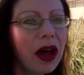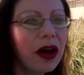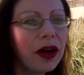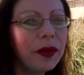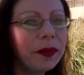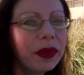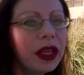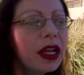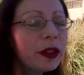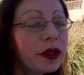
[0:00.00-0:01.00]
Um,
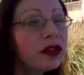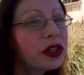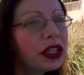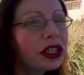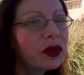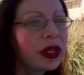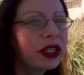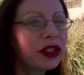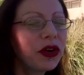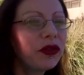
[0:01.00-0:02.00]
it's been a really good
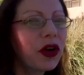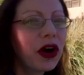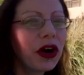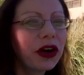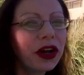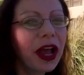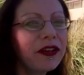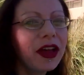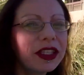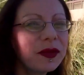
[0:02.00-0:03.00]
week so far.
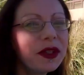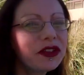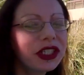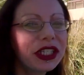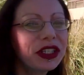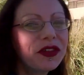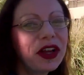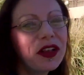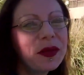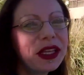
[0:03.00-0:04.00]
I've had some interesting
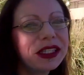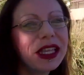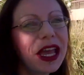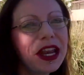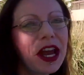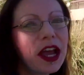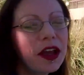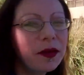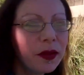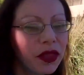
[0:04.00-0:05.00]
developments, and I
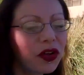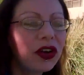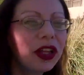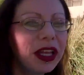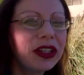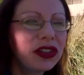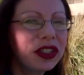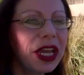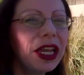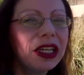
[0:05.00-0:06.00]
am thoroughly
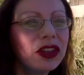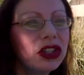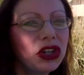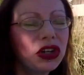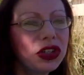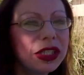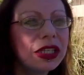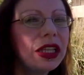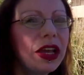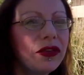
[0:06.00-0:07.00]
entertained at the
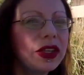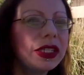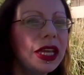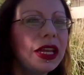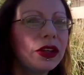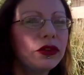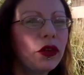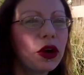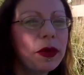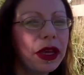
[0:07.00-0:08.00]
turns that life has taken
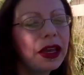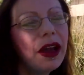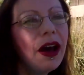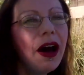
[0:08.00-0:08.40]
for me.